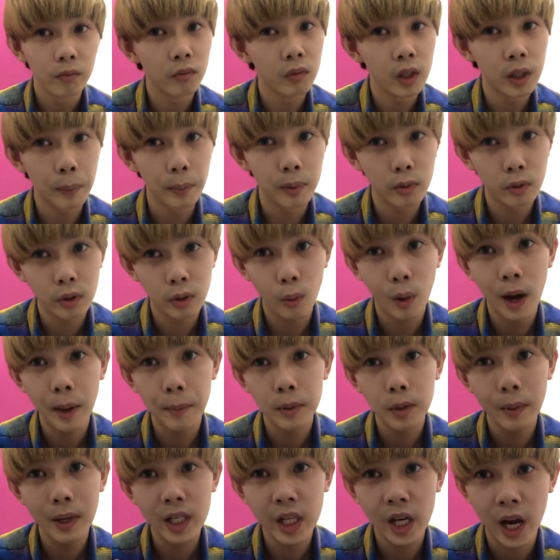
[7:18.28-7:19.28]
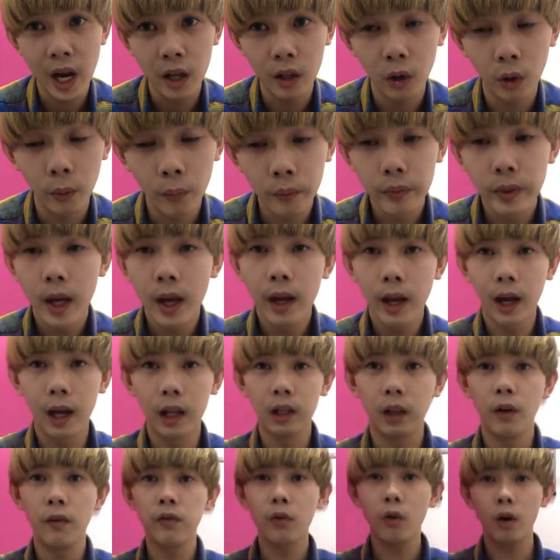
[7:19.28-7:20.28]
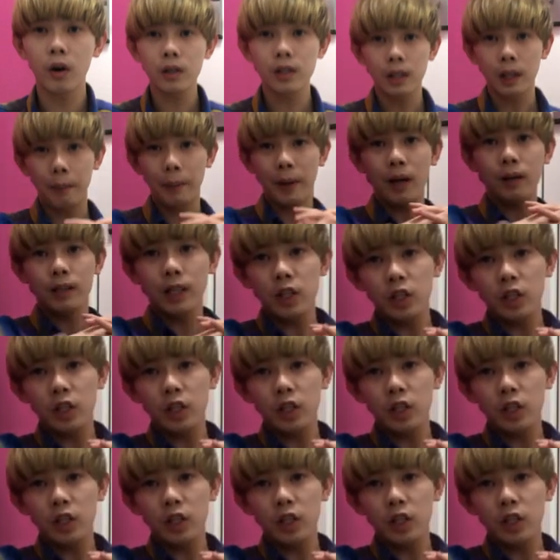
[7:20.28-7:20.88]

subscribe to my channel. And of course, about